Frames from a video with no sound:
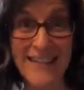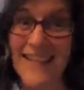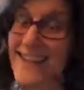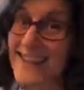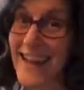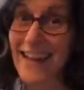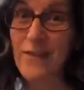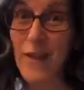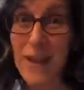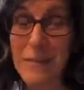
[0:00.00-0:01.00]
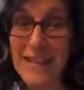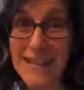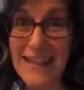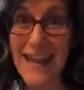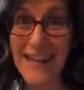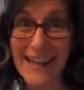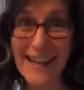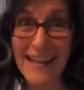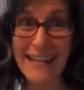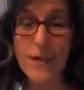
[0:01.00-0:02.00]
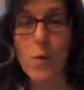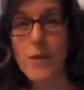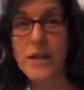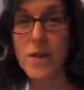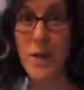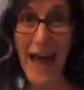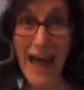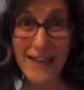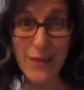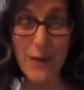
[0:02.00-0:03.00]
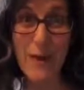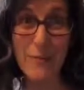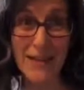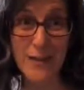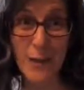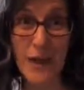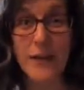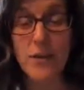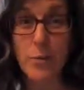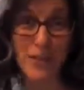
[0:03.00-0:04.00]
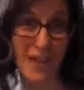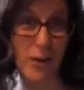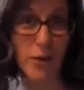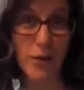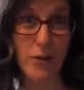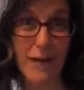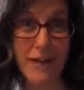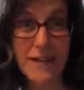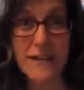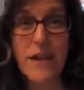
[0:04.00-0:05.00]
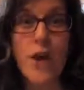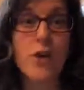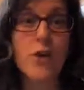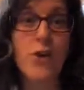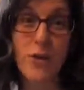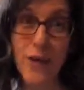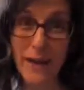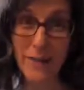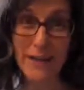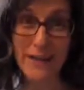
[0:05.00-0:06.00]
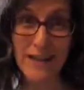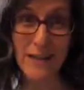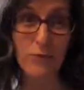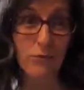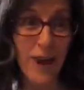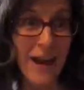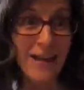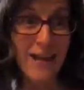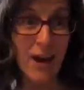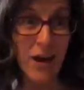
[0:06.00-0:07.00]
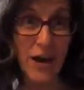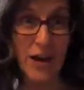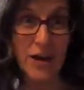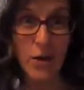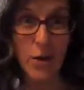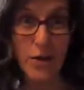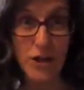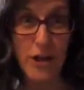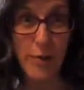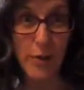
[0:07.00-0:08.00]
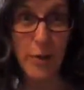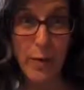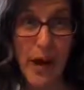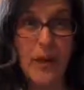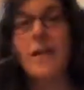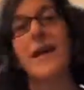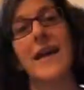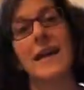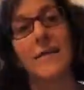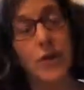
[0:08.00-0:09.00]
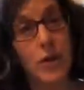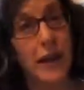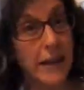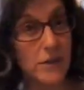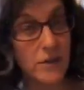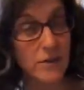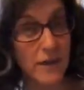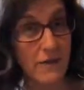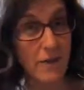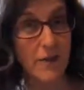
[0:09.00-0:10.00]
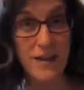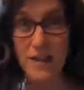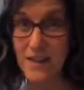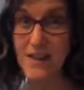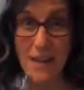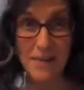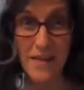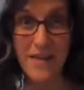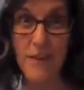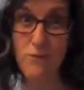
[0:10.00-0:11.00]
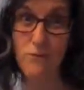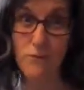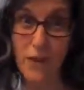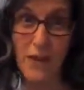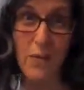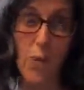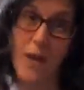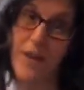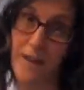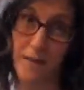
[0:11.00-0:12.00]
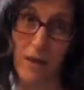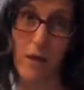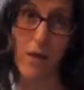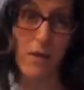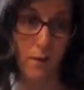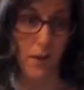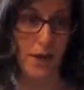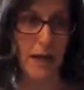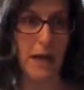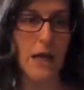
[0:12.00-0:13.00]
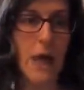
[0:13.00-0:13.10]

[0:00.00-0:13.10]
They contain vitamin C and E. So when you add sodium benzoate to botanical ingredients, you're creating benzene right there in your shampoo bottle. And if you're a cancer survivor, this is something that you really want to think about avoiding.